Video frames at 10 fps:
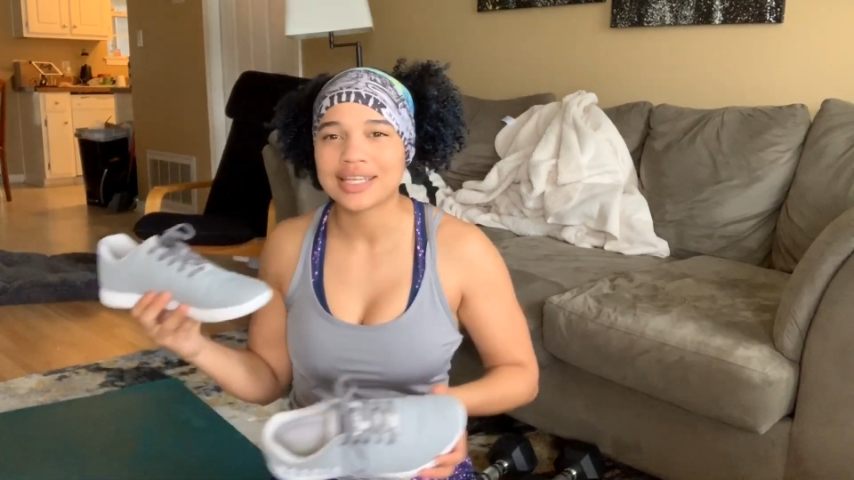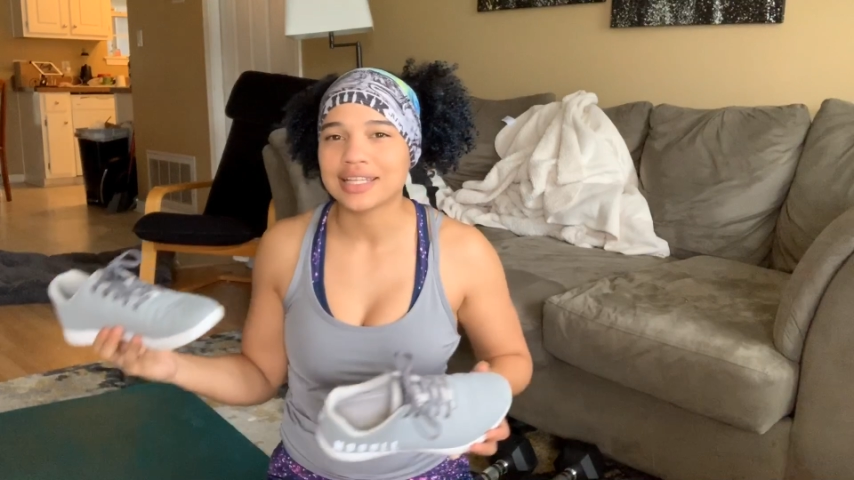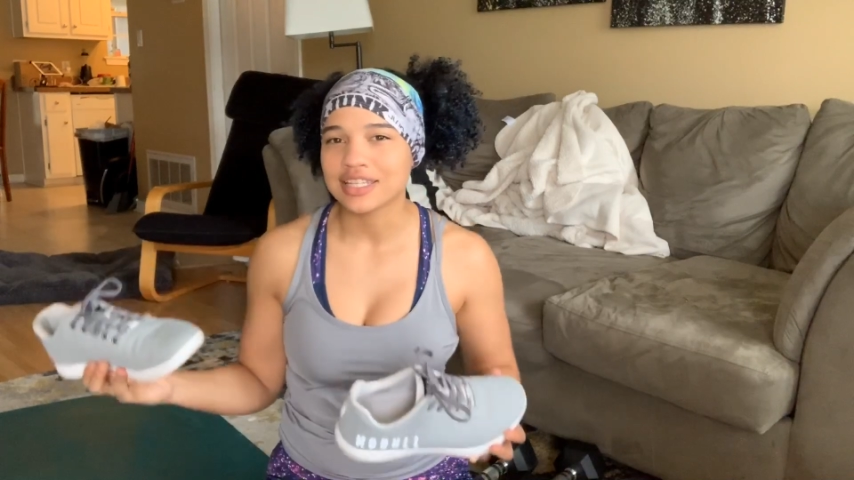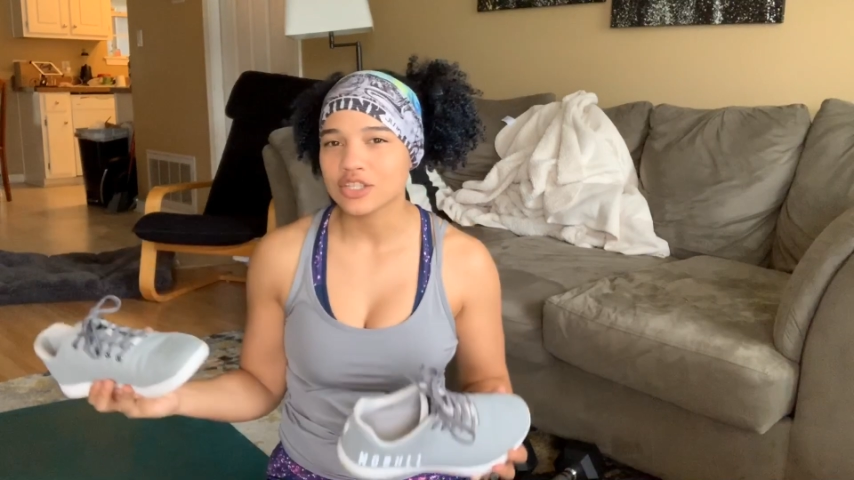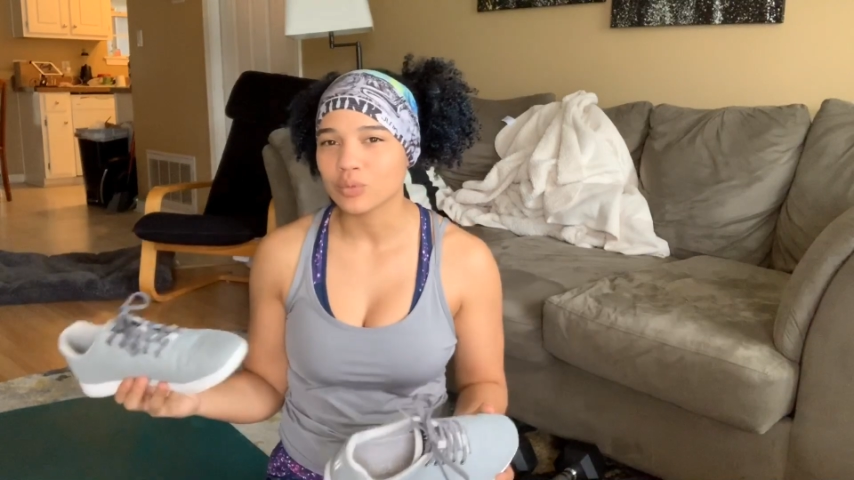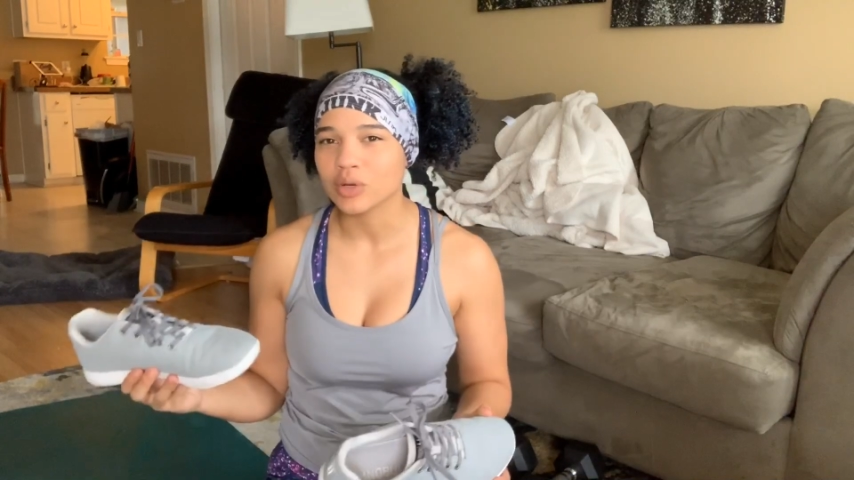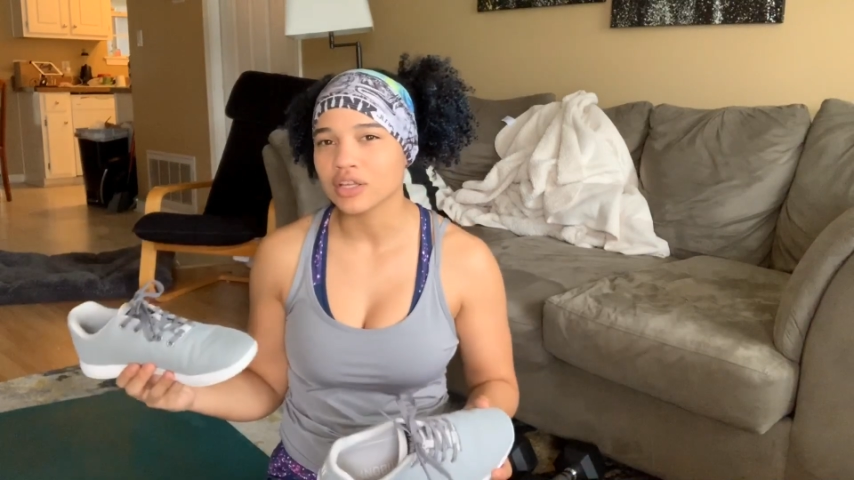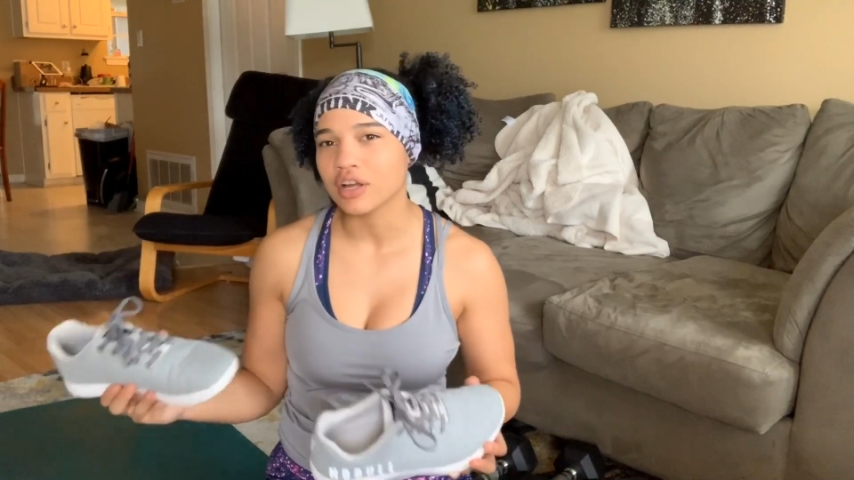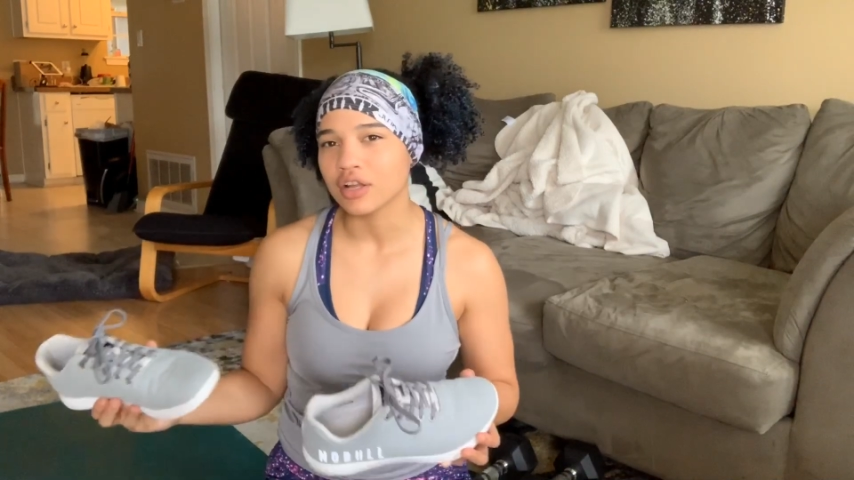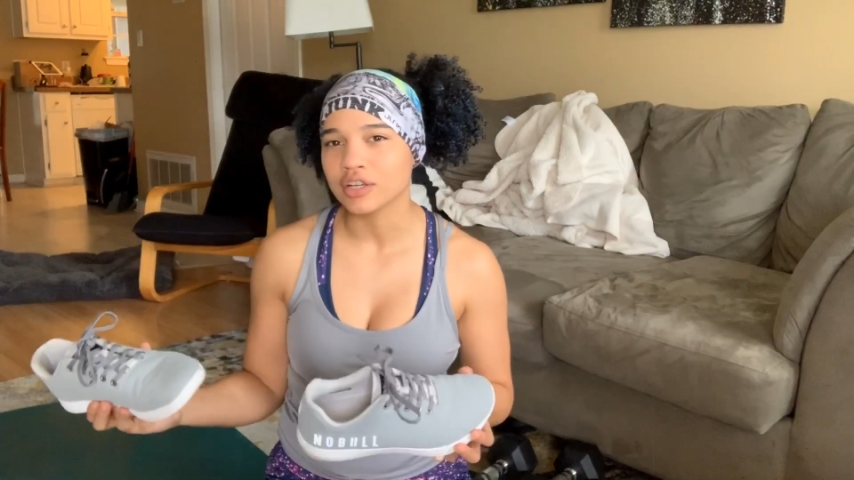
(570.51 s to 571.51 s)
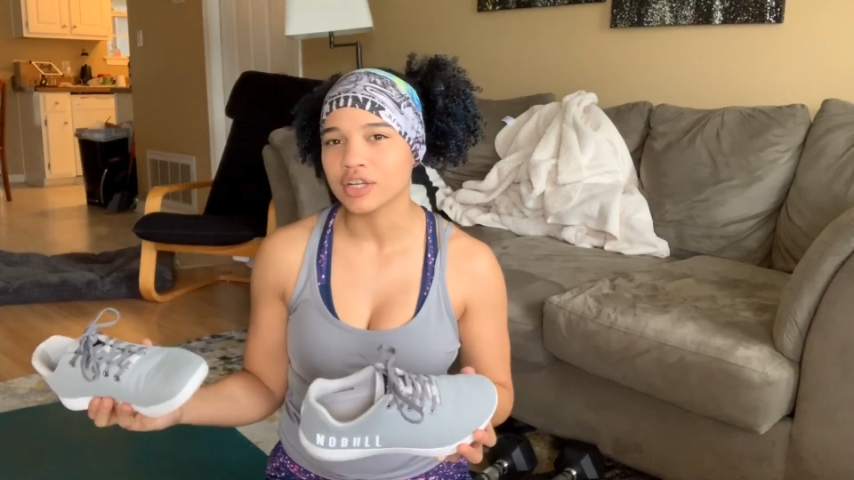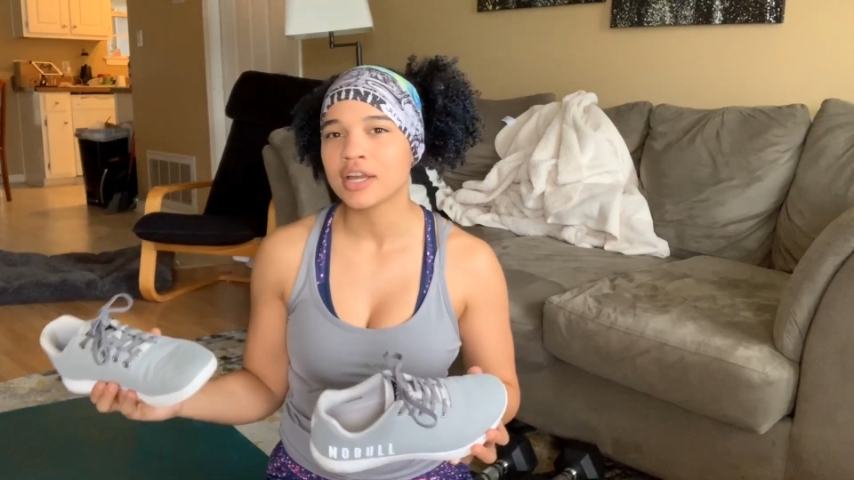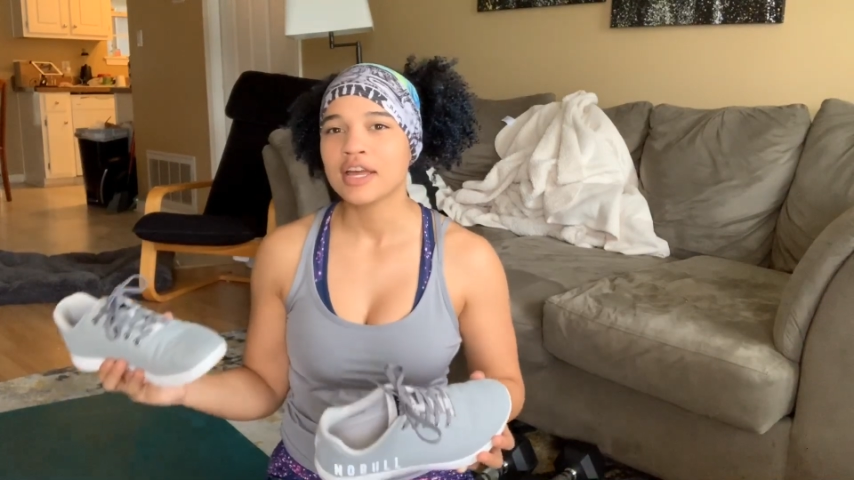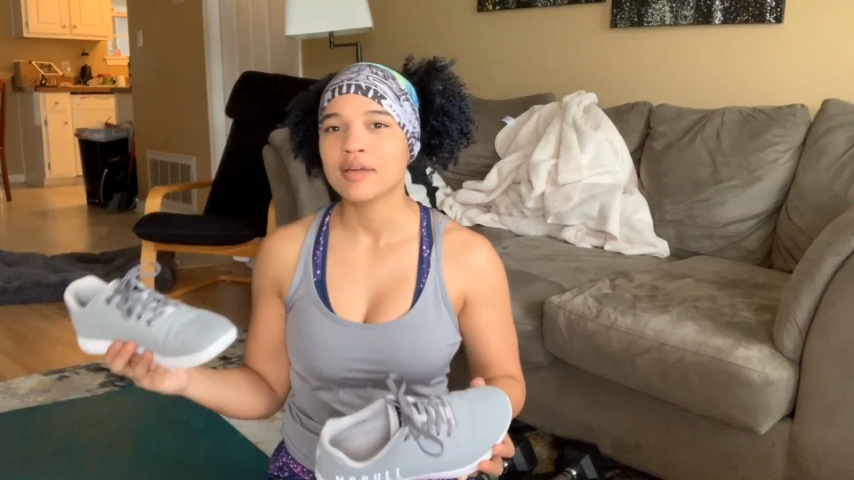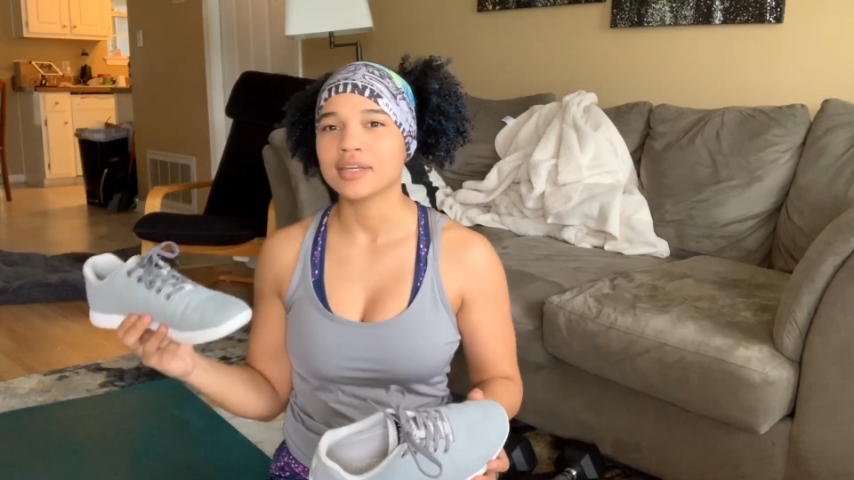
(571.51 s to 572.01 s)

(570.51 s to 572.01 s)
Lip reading: like at least one color